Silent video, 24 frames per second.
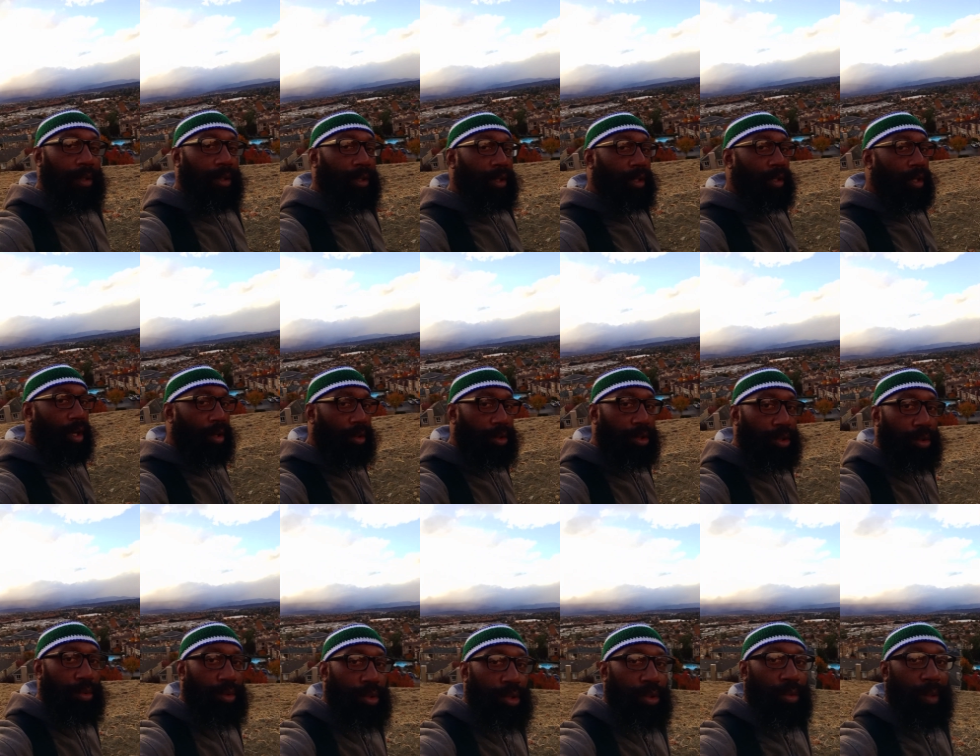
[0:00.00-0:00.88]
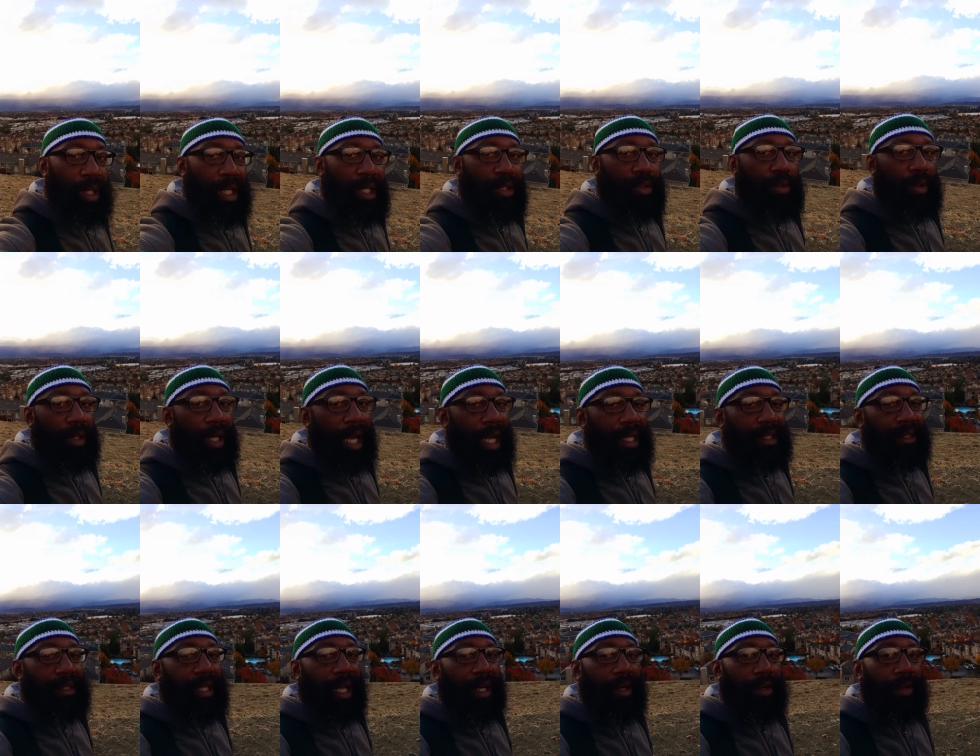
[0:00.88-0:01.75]
you know, you you
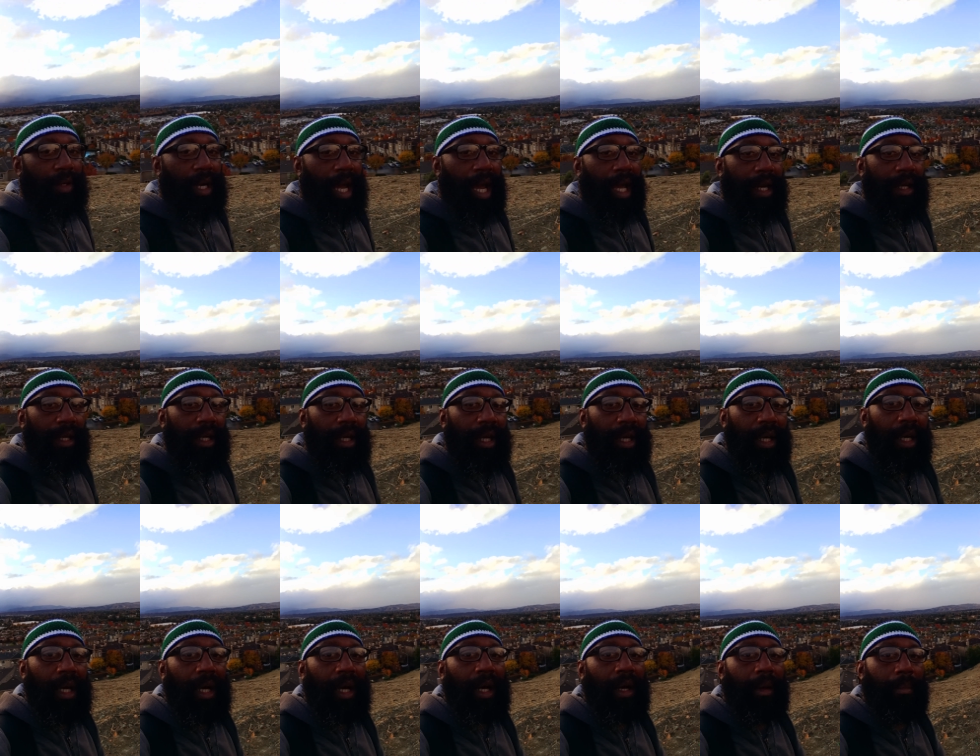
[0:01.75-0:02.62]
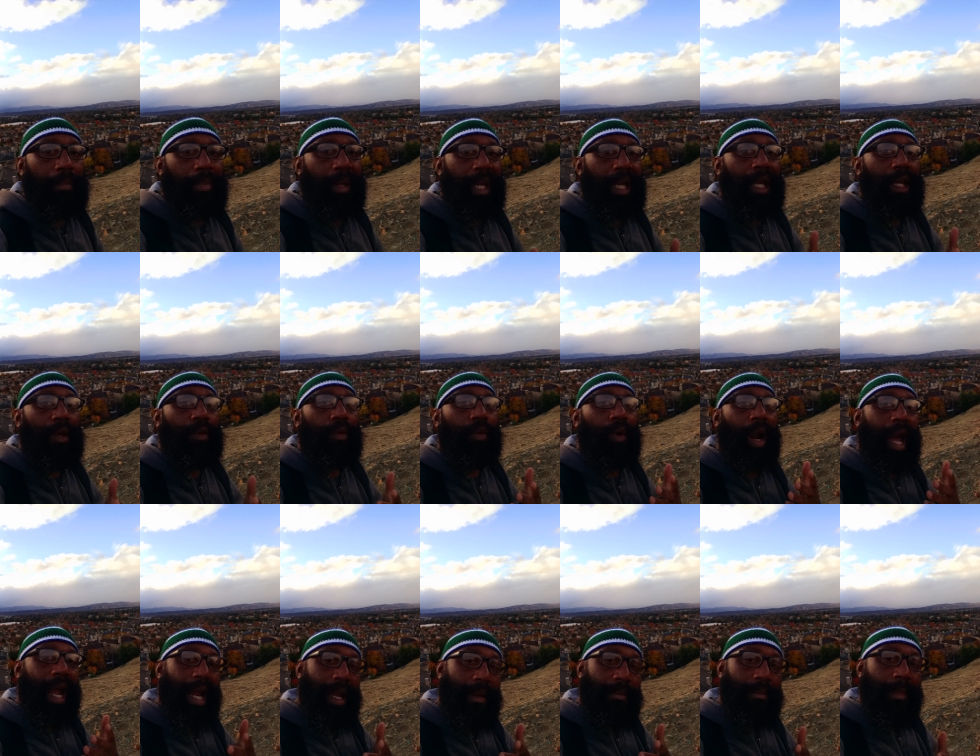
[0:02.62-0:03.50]
Israelites that are not uh, uh, being
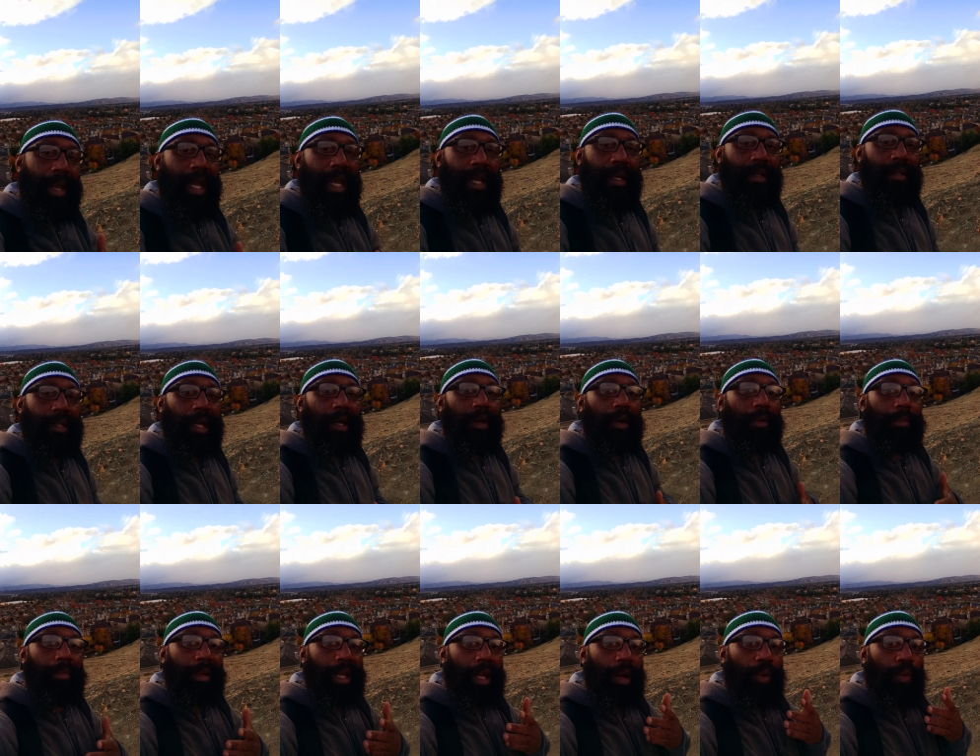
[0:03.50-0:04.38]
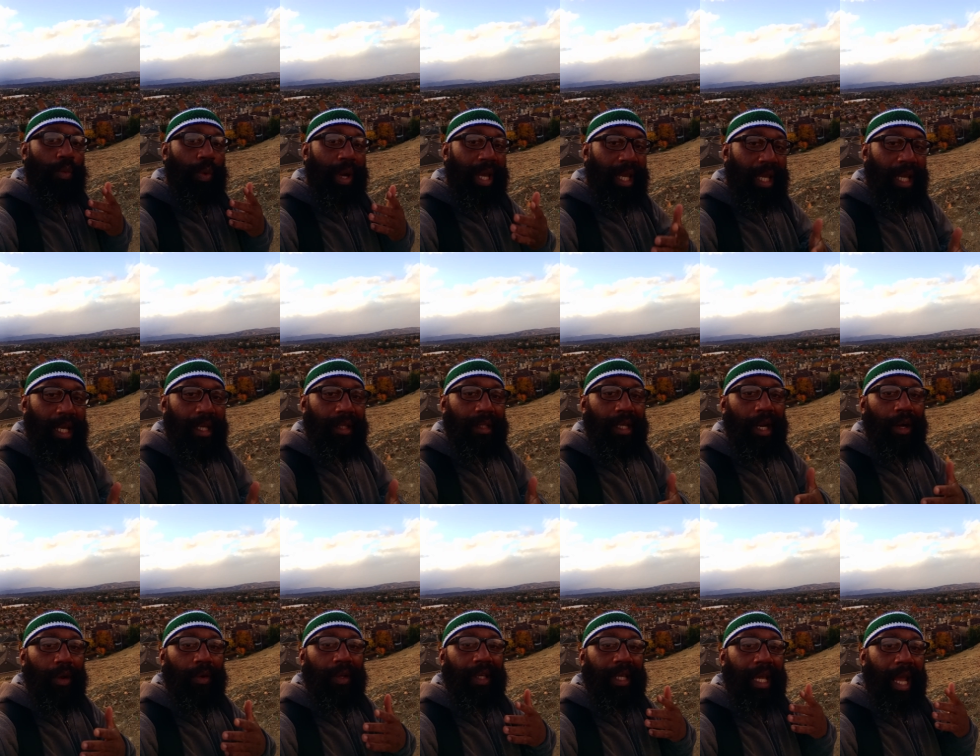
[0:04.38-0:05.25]
right, man, that are being wicked,
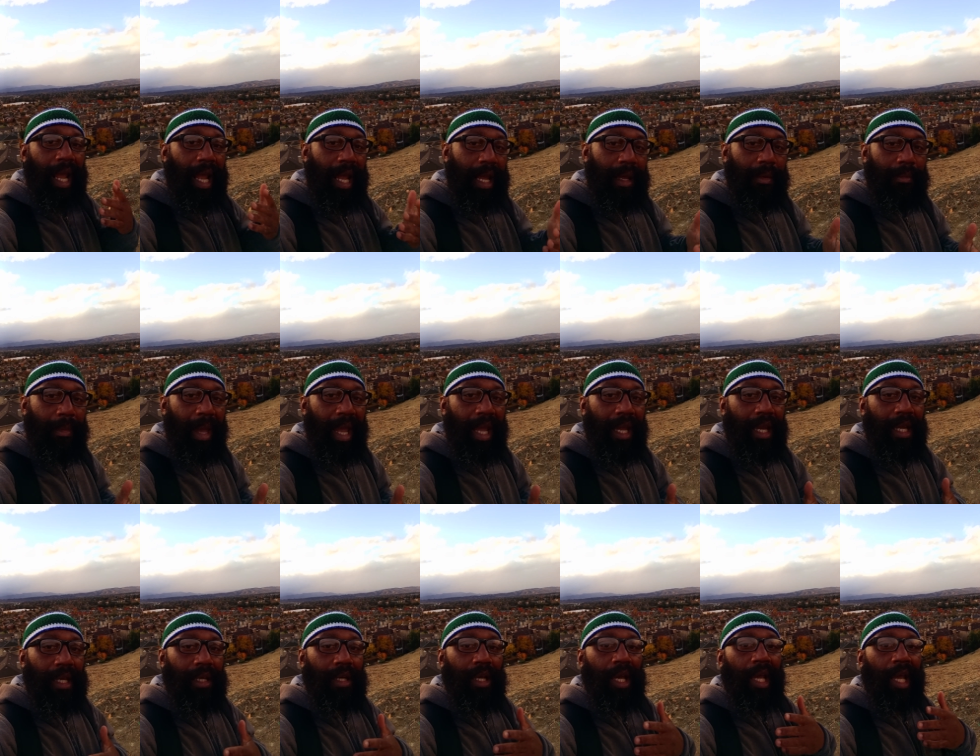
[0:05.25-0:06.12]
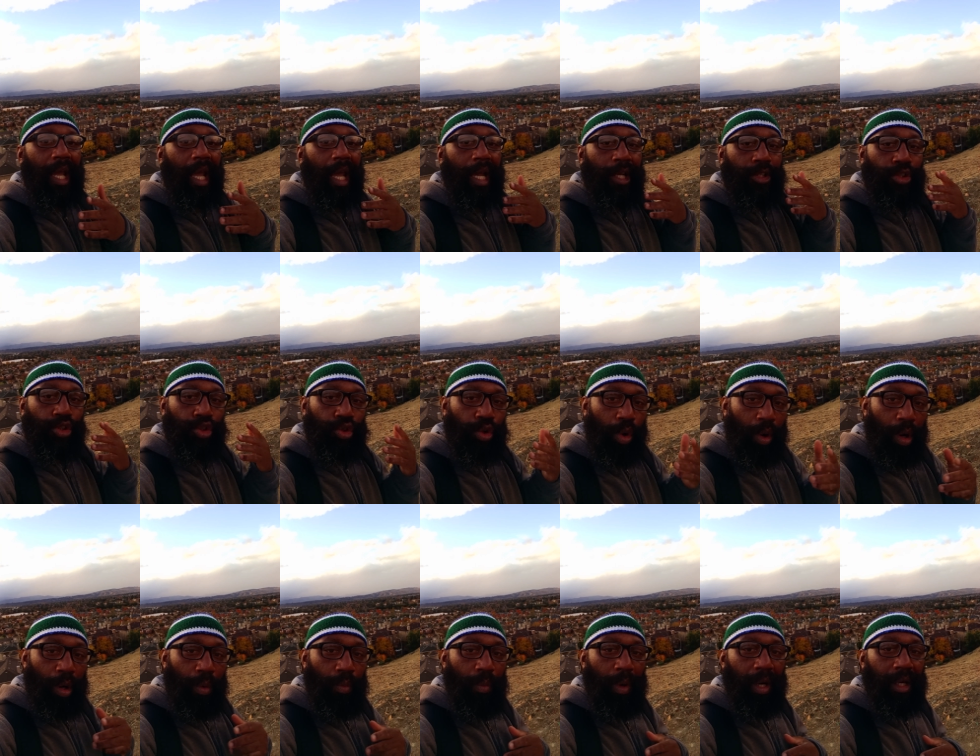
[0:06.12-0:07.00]
that are gang banging,
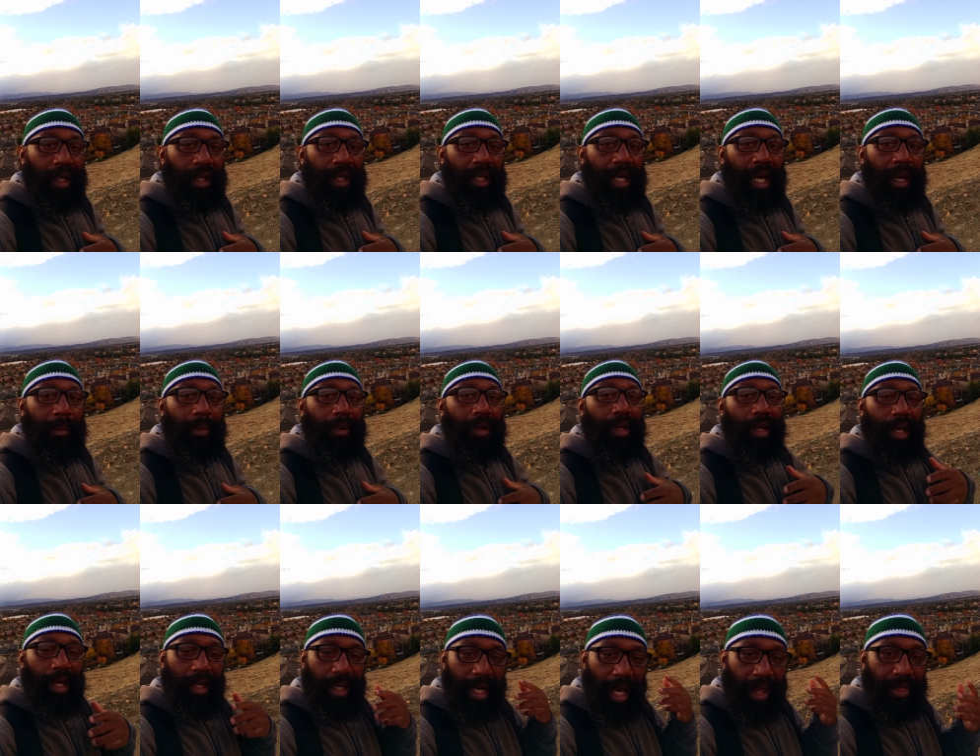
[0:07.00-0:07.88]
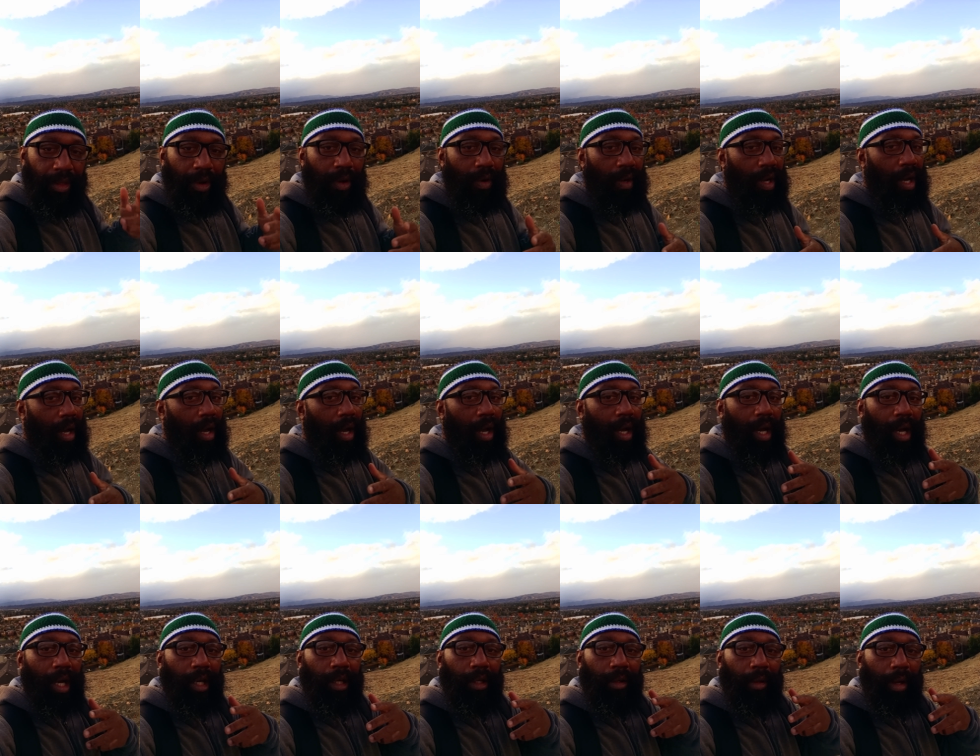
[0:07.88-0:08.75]
extort one another, another, uh,
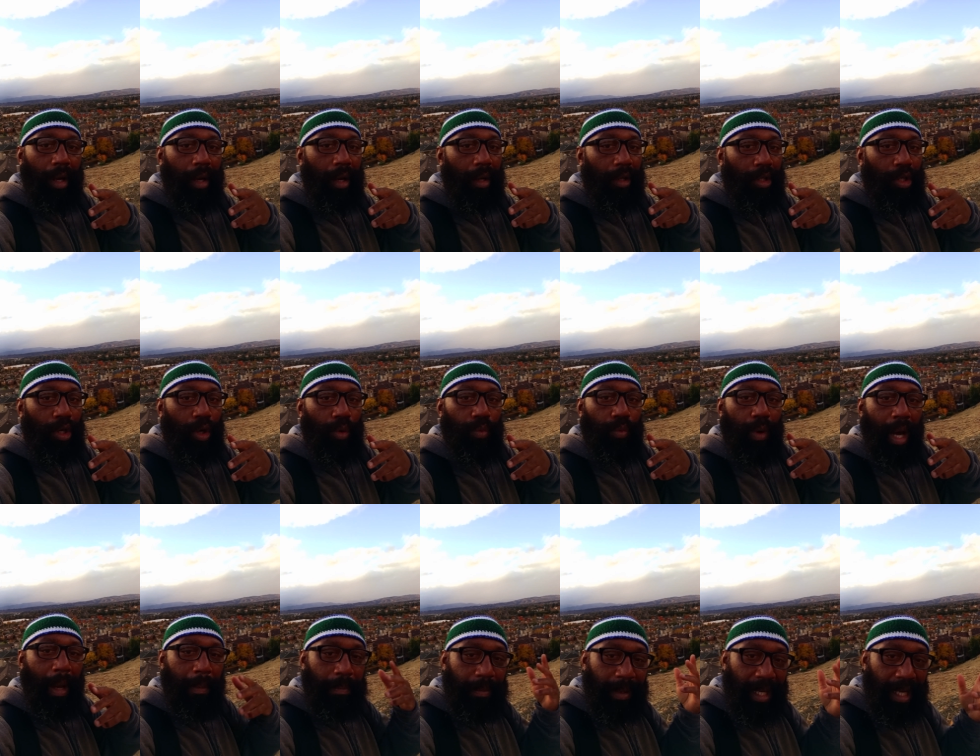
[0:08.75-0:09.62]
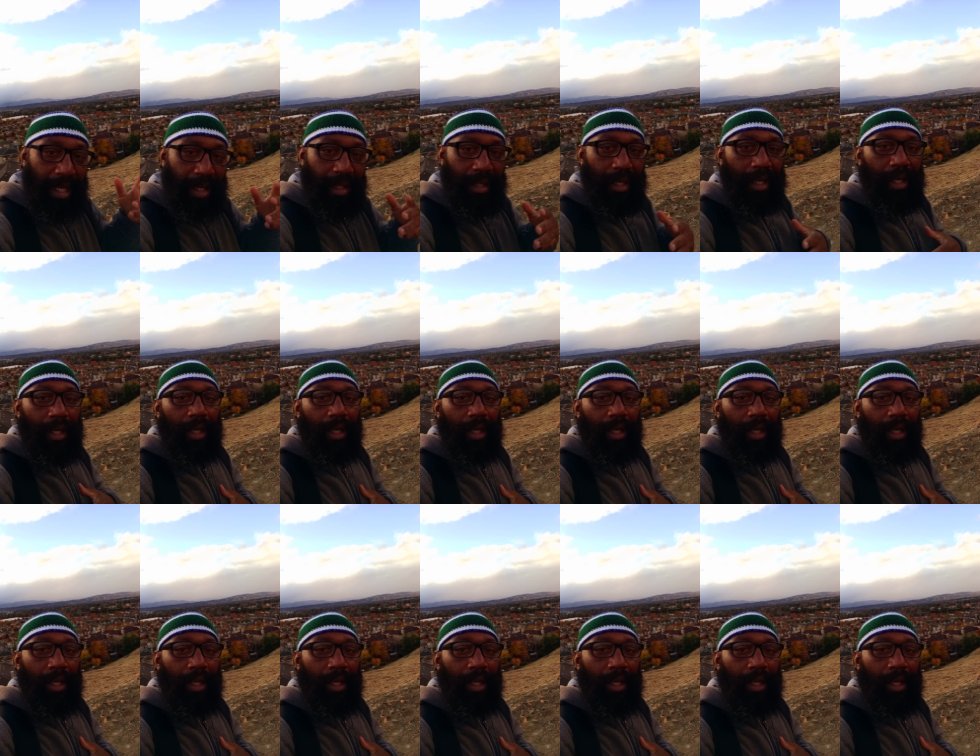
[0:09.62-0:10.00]
uh, uh, corrupted.